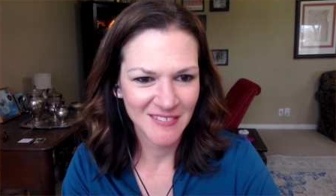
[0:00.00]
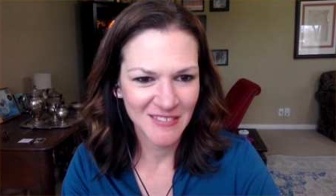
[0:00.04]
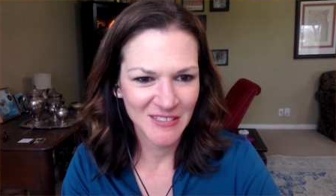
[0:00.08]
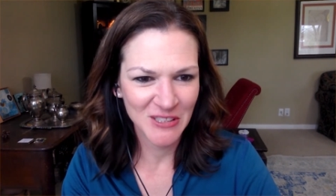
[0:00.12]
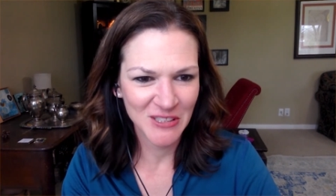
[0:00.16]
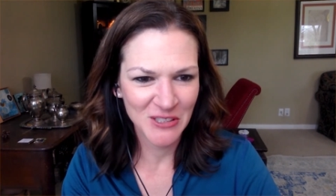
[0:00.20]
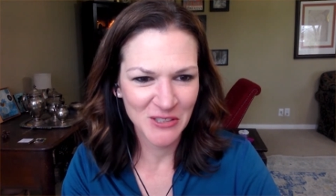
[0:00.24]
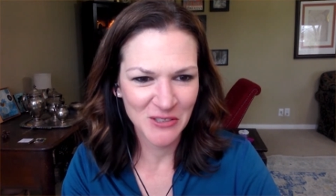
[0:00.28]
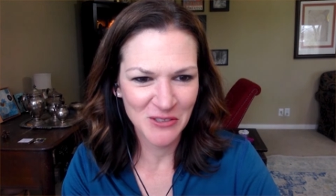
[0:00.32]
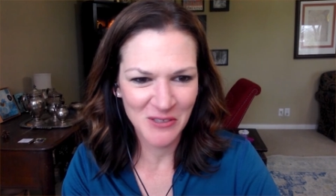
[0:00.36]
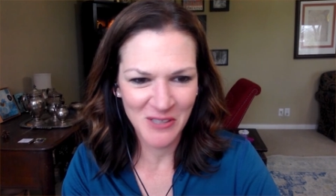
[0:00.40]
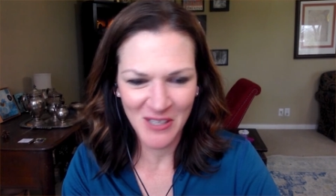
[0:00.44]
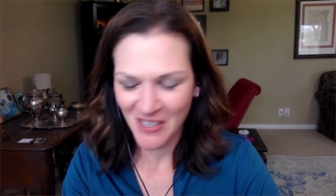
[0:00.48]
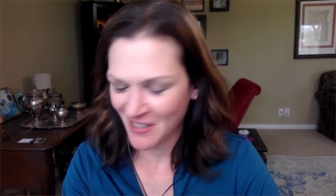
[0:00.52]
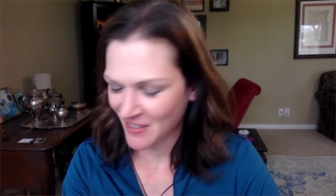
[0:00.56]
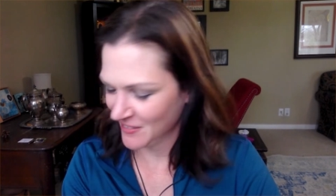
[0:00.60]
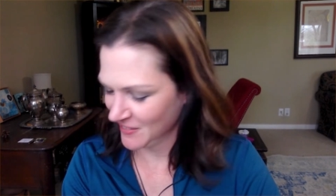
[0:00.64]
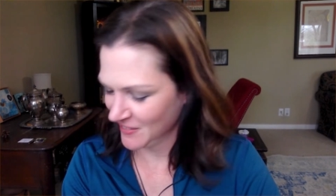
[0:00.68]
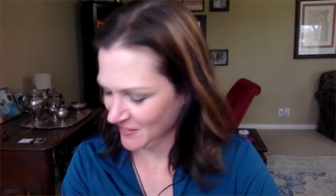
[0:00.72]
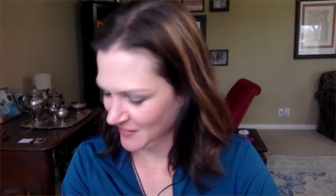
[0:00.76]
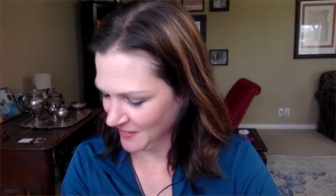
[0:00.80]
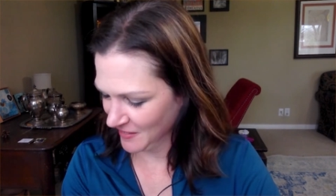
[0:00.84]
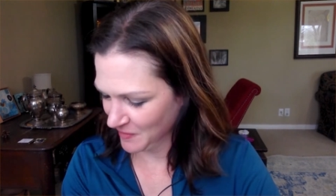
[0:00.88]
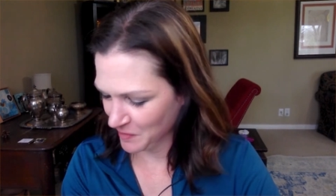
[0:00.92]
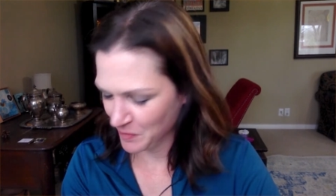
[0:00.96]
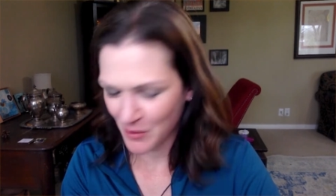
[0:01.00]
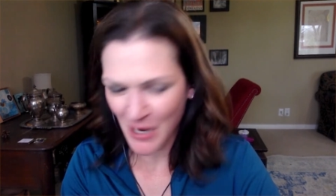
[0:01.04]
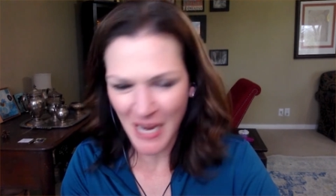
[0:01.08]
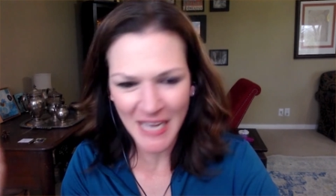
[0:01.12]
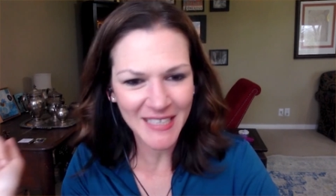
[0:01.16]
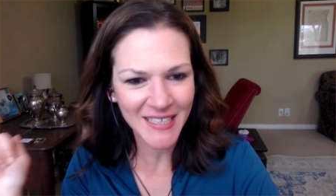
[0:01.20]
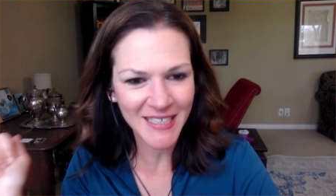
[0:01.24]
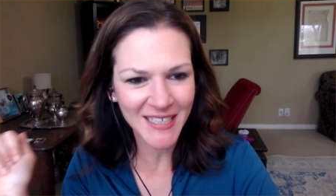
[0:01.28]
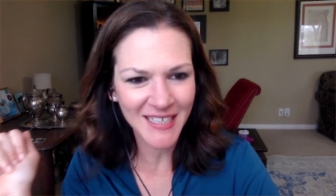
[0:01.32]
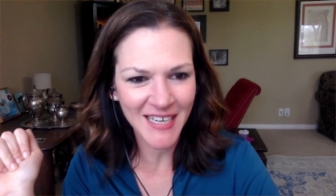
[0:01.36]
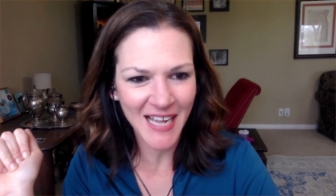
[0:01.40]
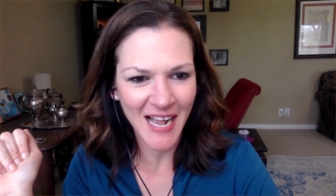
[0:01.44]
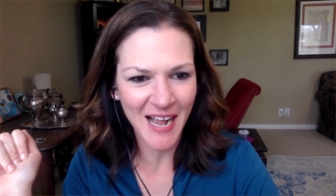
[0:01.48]
you are
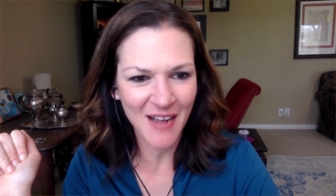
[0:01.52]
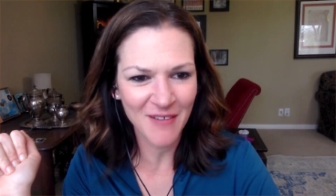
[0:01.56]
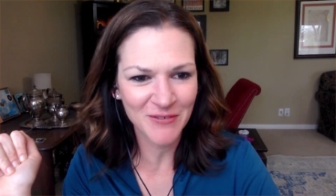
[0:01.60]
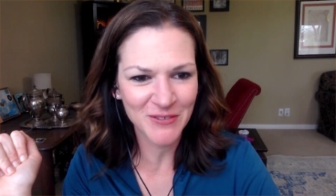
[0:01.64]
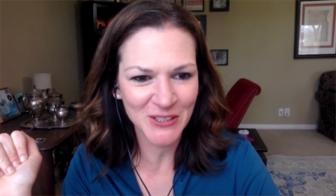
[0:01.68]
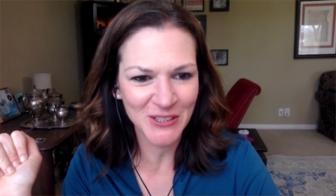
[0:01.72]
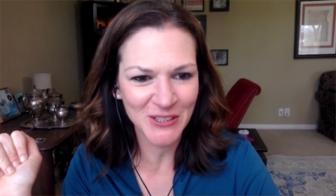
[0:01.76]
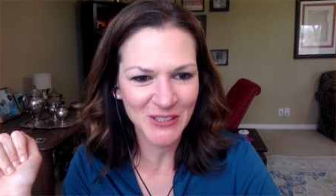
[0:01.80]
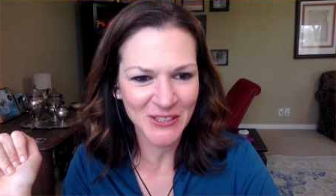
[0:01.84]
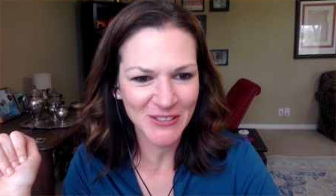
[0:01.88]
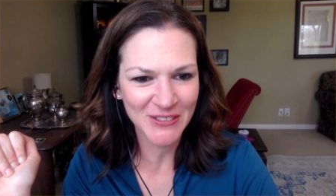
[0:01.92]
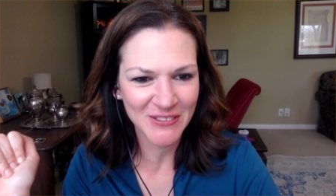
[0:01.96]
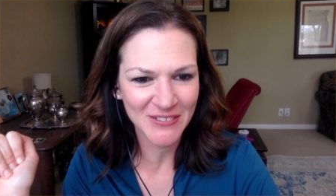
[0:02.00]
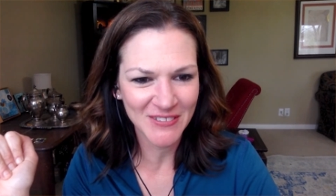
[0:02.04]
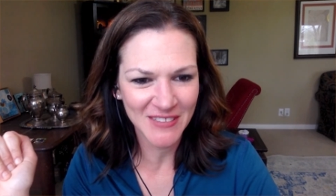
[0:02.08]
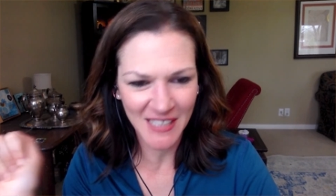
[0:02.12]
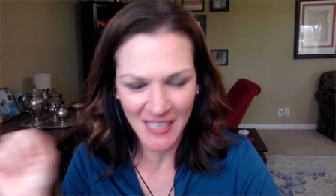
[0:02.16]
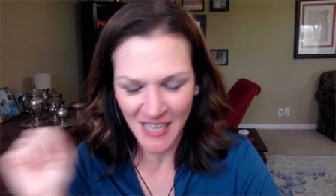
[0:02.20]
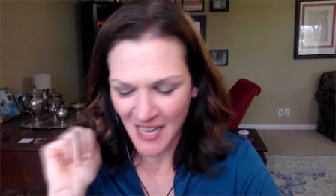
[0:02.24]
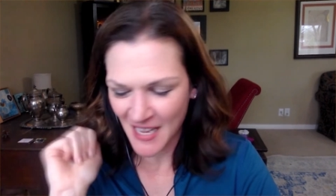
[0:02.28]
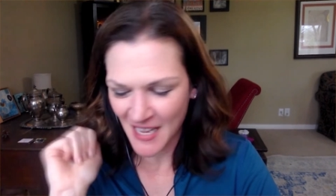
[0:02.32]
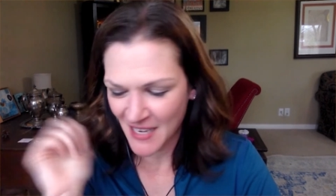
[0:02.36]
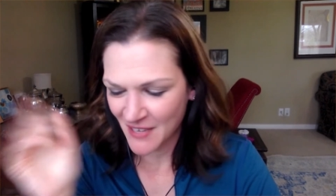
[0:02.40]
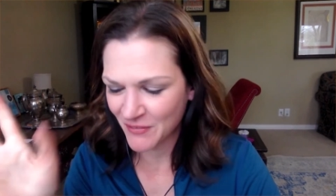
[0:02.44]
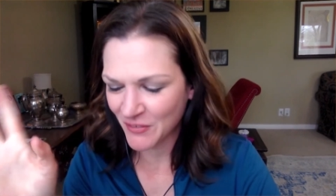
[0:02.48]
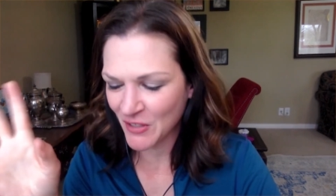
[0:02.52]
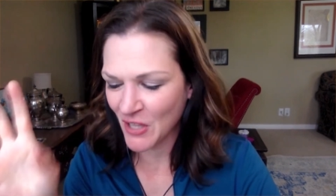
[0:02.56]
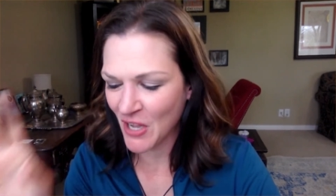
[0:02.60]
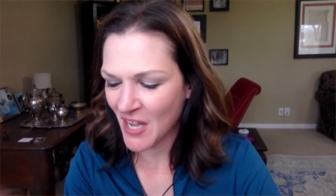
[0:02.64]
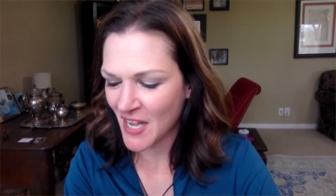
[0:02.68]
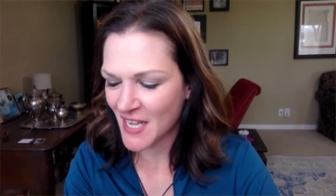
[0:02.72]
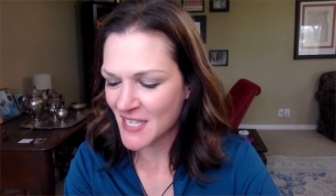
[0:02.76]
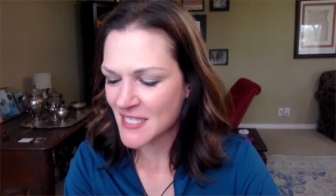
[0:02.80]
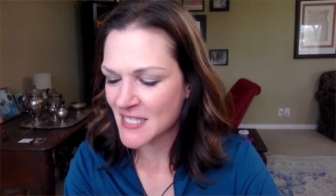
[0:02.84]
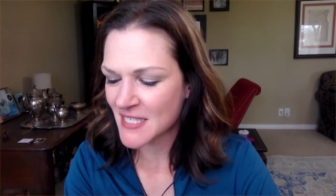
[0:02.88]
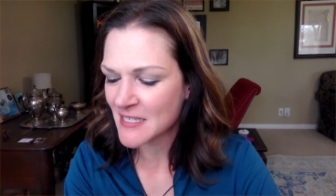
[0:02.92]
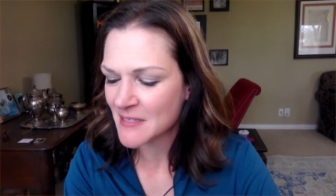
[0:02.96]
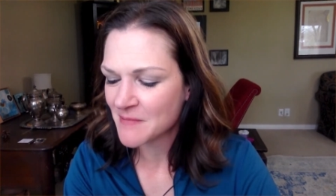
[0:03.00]
pregnant after the kind of
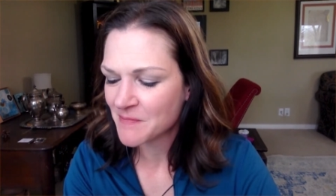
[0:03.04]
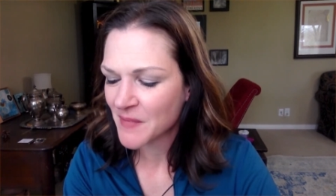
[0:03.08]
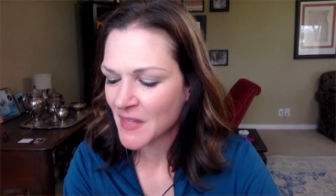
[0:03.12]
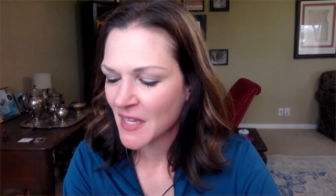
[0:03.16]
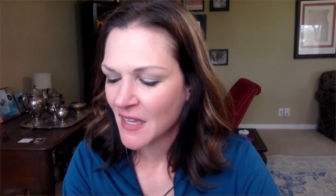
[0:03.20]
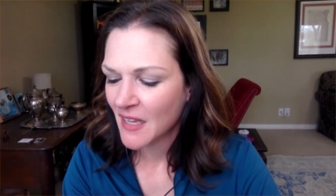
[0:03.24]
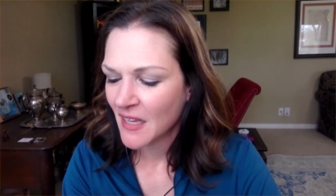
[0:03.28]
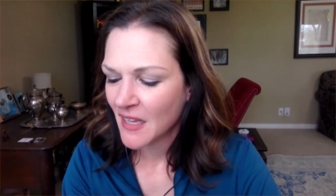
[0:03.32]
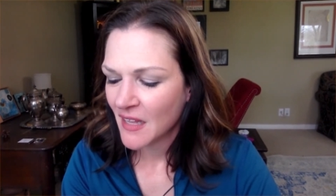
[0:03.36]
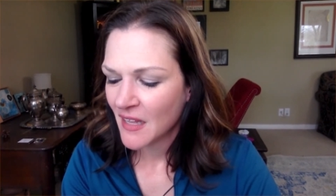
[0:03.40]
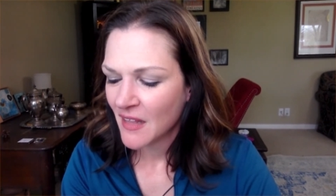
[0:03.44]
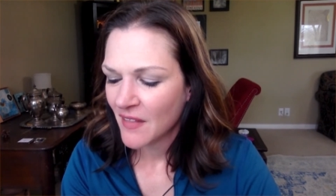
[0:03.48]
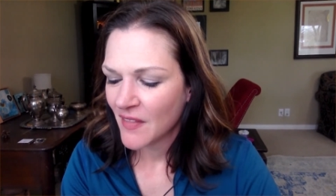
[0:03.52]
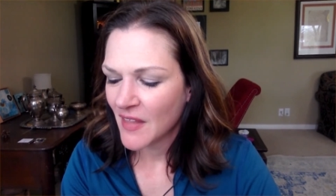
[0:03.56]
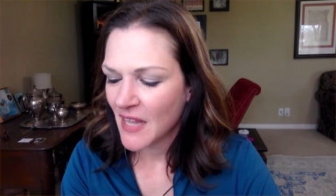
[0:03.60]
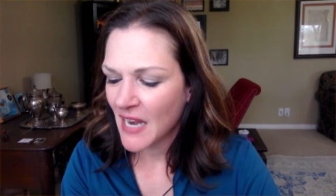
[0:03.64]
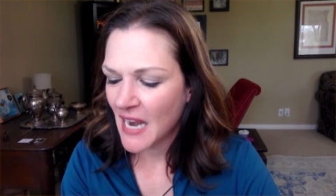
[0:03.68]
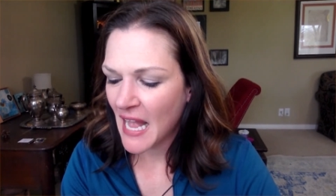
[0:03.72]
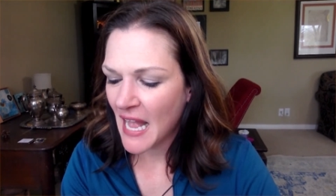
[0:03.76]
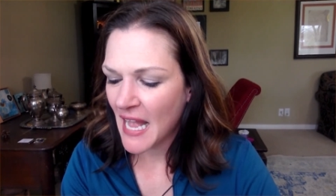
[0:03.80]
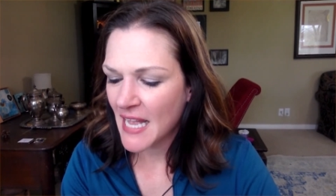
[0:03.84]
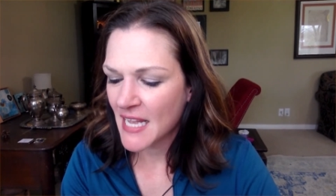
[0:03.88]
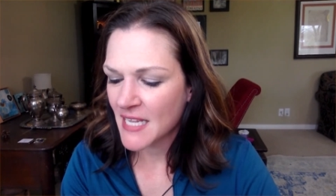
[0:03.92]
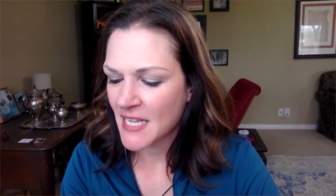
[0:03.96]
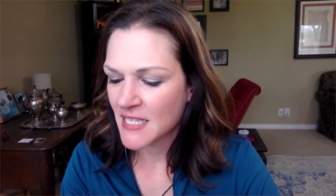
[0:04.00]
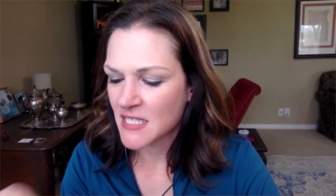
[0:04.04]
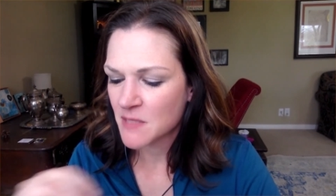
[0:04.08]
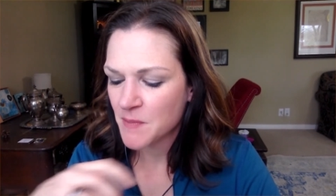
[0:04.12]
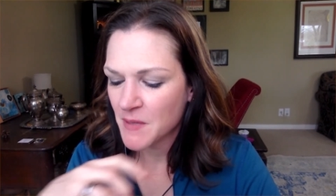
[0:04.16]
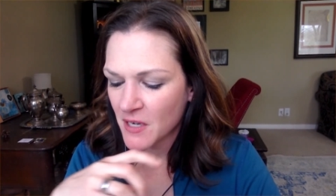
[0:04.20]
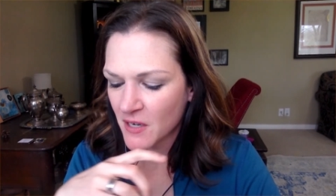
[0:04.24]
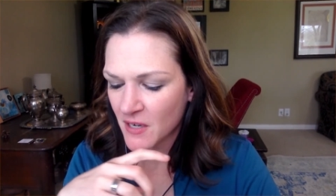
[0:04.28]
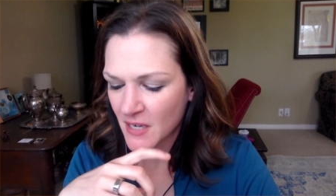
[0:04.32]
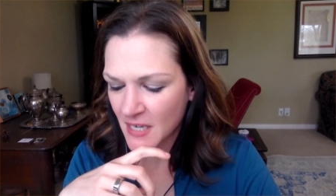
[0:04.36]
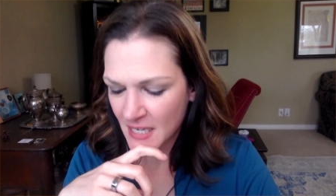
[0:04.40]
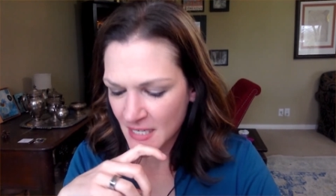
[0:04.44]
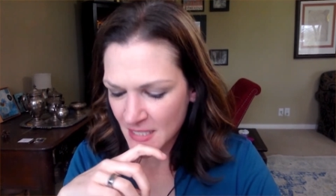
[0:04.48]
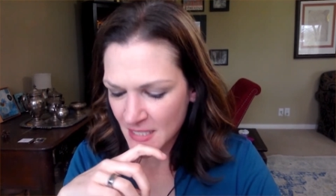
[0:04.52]
loss that I
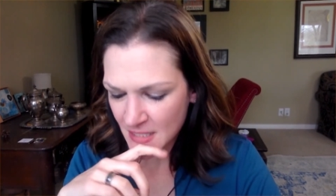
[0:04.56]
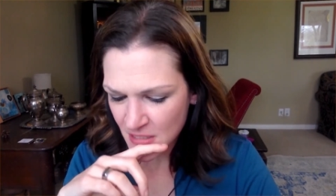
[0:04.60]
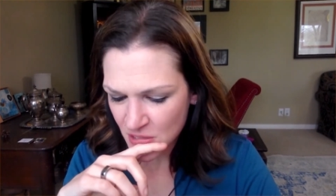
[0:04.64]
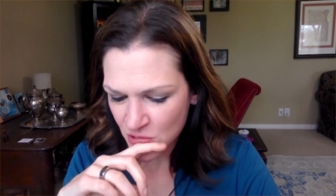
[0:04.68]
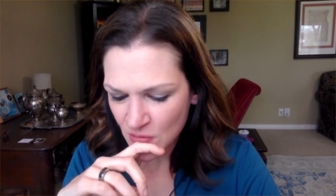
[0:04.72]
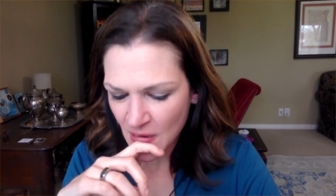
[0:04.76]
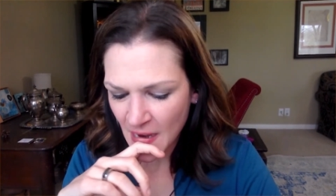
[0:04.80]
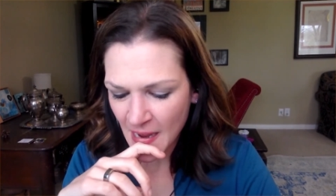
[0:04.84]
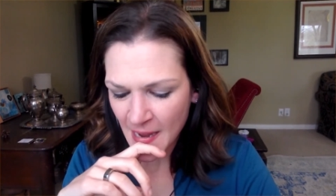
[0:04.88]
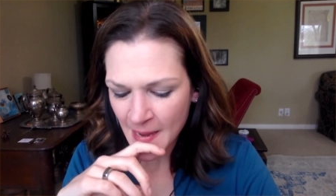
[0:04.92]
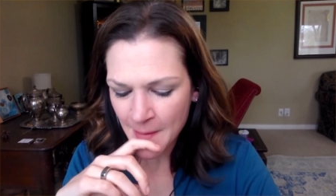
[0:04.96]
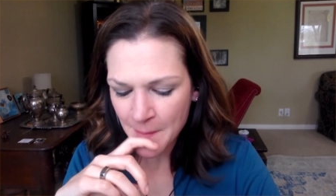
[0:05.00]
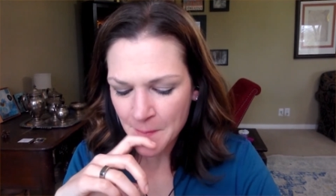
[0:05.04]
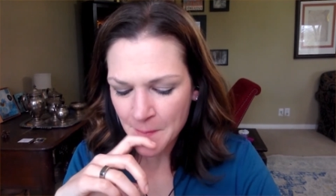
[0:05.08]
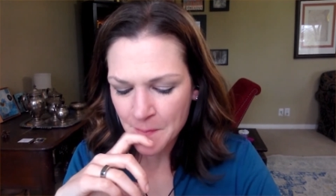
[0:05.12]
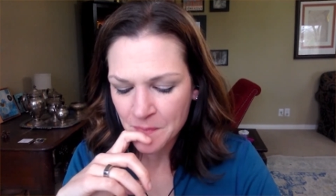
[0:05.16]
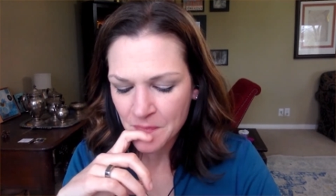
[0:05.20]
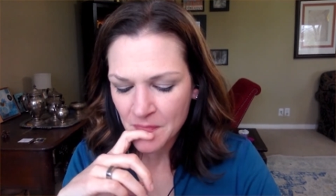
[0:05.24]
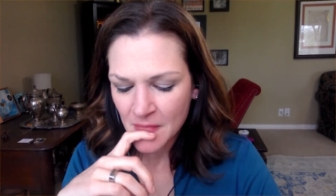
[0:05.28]
experienced, right?